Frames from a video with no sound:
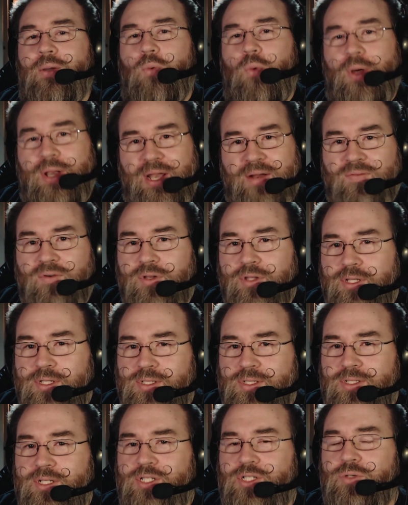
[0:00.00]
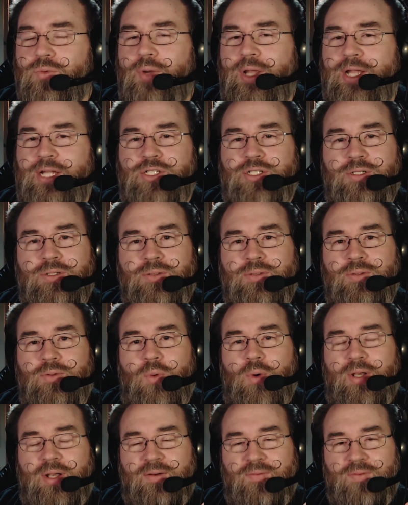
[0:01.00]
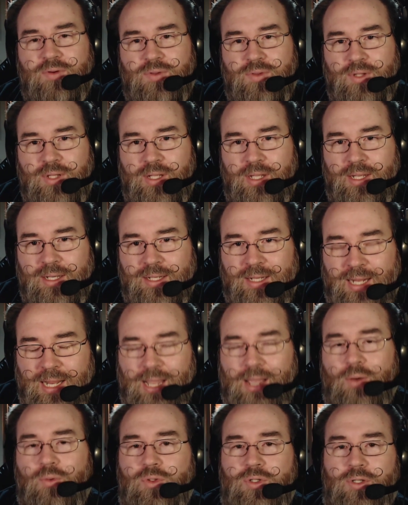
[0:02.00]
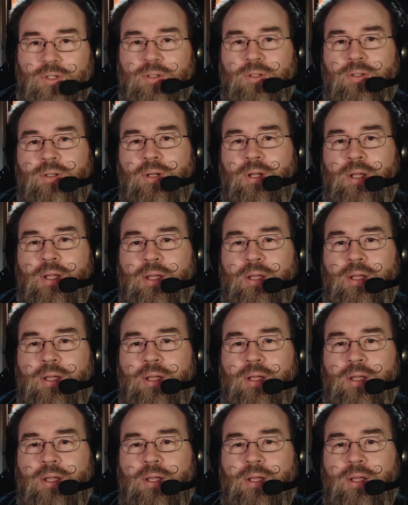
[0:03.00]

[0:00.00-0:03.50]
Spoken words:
Whatever the situation, whatever the encounter,